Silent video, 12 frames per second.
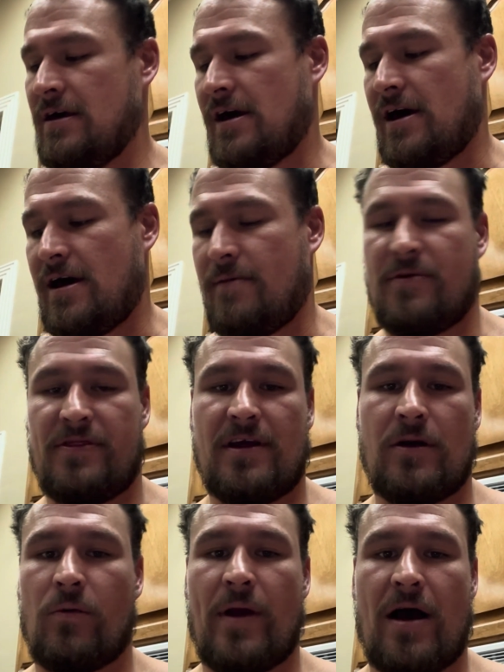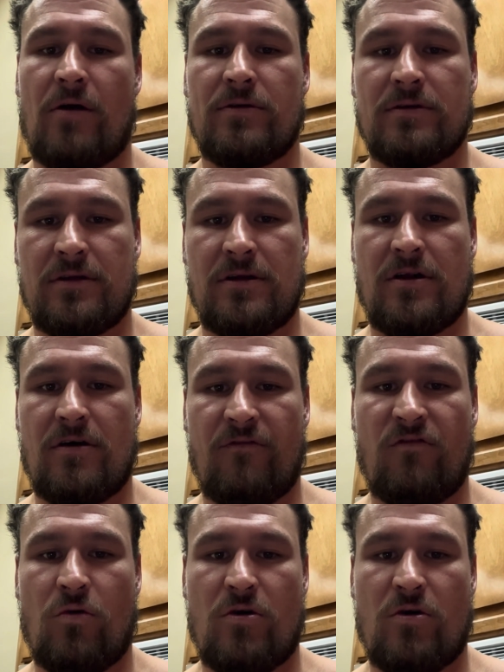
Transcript: But then around, 4